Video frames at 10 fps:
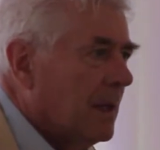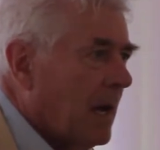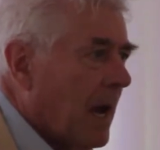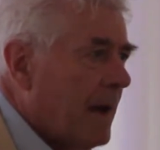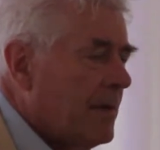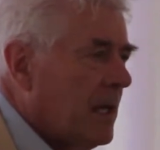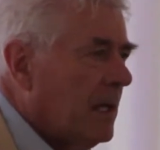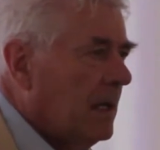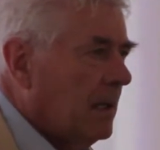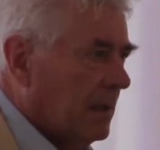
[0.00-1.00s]

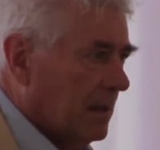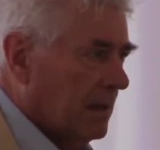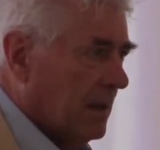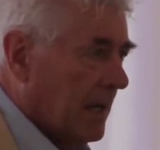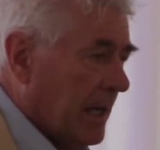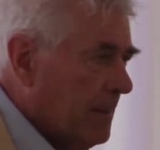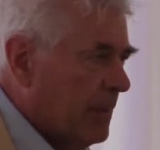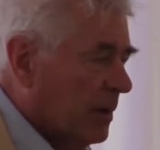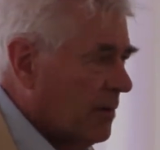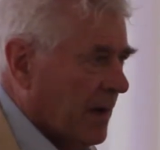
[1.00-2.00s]
having an
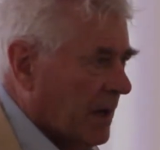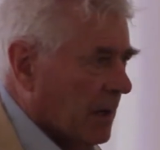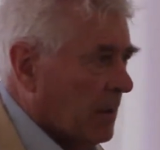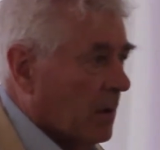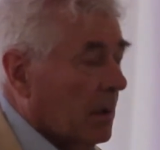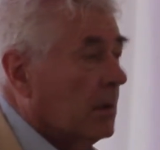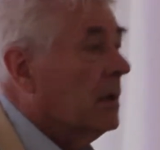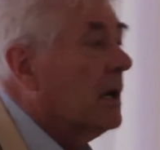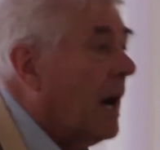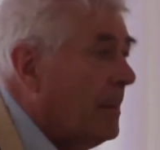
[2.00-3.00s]
input variable or
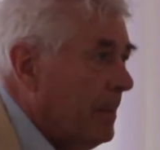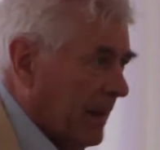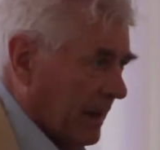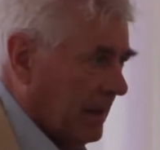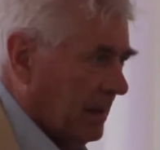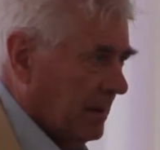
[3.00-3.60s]
a company